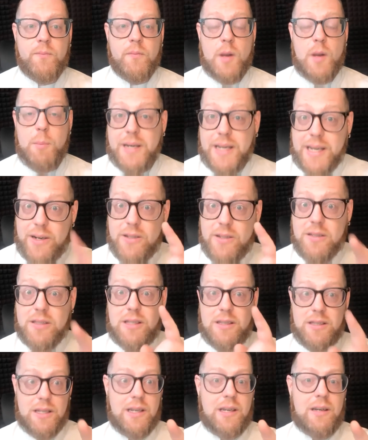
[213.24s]
But here's
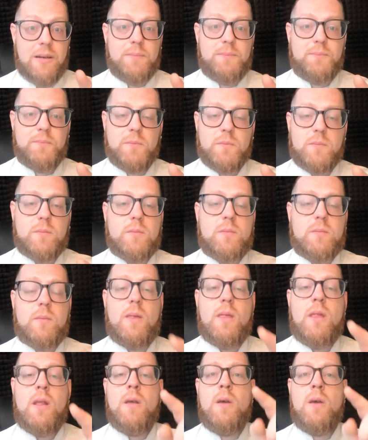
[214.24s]
the thing.
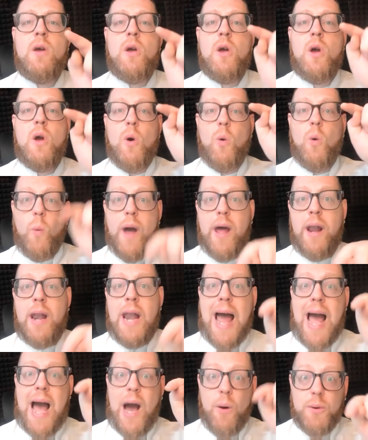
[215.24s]

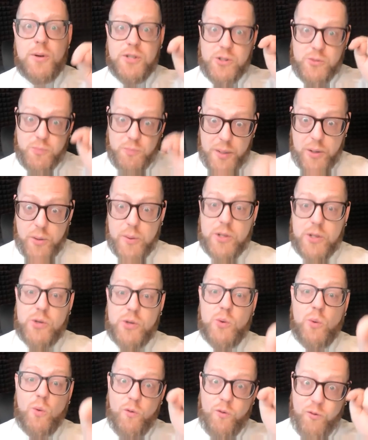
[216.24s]
When our
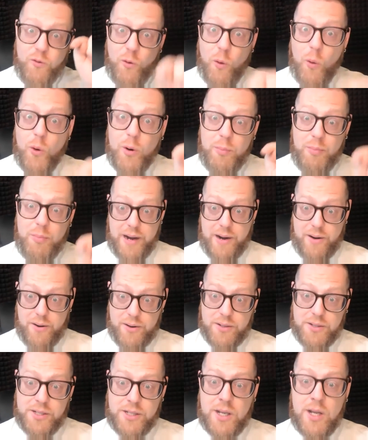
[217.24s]
spiritual
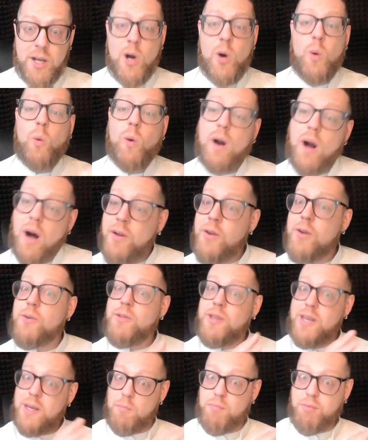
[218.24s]
forebears were under
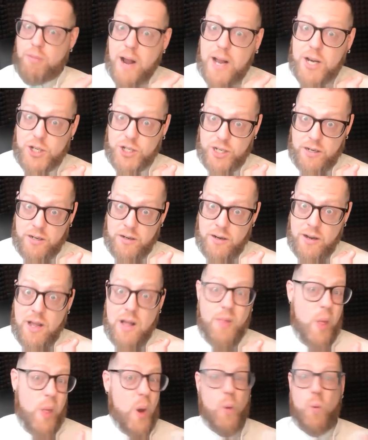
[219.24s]
the impression
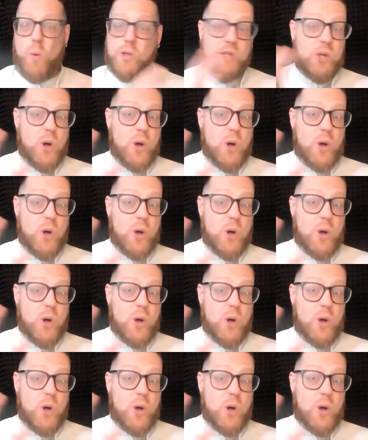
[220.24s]
that it was